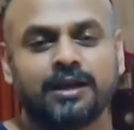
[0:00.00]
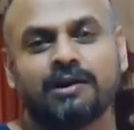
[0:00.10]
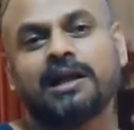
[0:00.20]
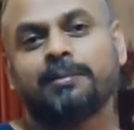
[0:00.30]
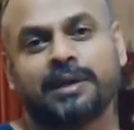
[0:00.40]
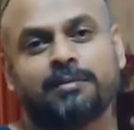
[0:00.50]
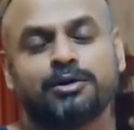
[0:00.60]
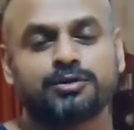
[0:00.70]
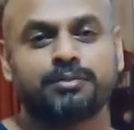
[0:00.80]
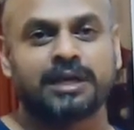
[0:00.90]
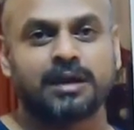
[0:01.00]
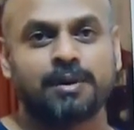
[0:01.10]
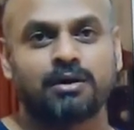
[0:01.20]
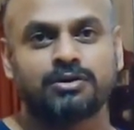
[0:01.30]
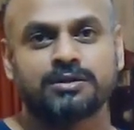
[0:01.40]
you know I'll be able to bring
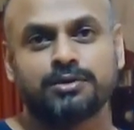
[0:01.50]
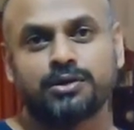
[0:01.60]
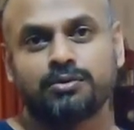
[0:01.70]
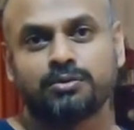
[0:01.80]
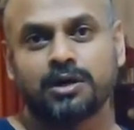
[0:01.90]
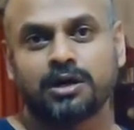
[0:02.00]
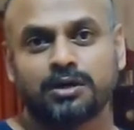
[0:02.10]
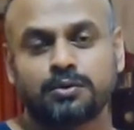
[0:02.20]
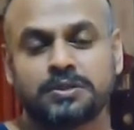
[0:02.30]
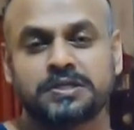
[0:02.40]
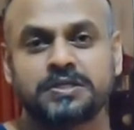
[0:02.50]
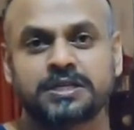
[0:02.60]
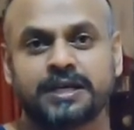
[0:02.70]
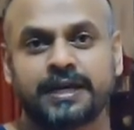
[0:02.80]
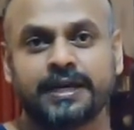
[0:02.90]
about some new uh, cuisines
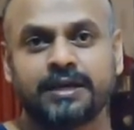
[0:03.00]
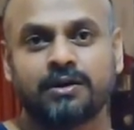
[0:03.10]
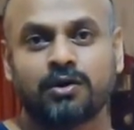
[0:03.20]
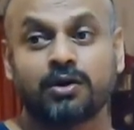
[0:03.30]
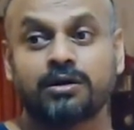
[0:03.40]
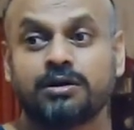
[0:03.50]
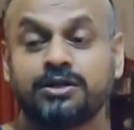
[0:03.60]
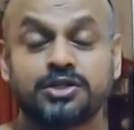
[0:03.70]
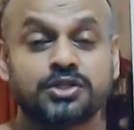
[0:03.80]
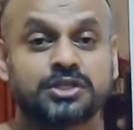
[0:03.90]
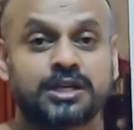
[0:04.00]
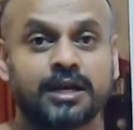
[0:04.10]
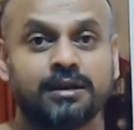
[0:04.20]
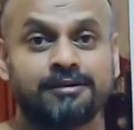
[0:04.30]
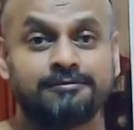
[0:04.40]
that I or uh, dishes that
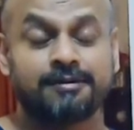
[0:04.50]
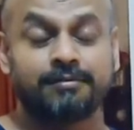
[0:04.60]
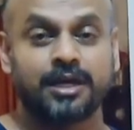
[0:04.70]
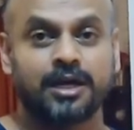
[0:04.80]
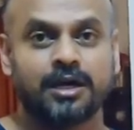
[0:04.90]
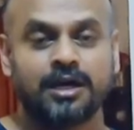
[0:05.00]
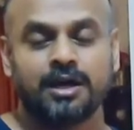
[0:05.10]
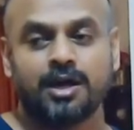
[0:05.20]
I learned from there.